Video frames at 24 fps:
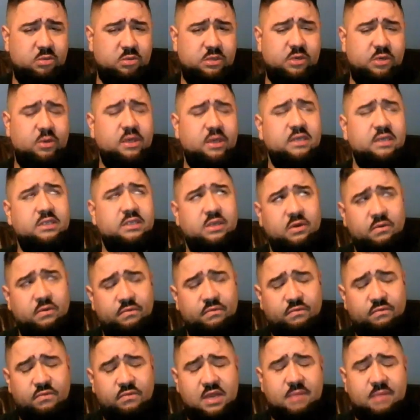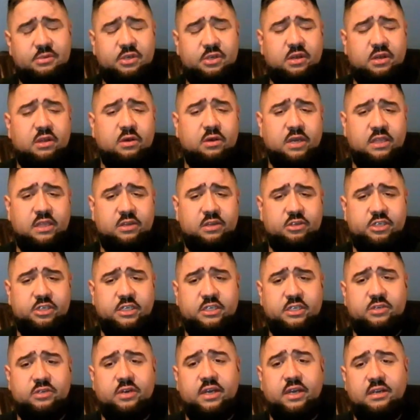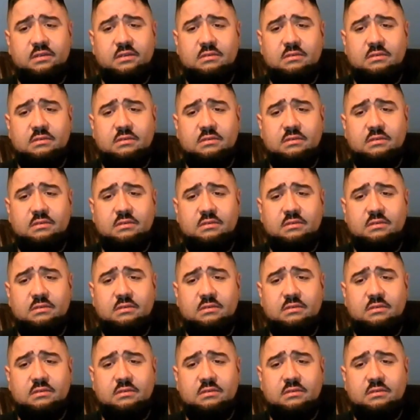doing. So I'm sure they'll get their shits right.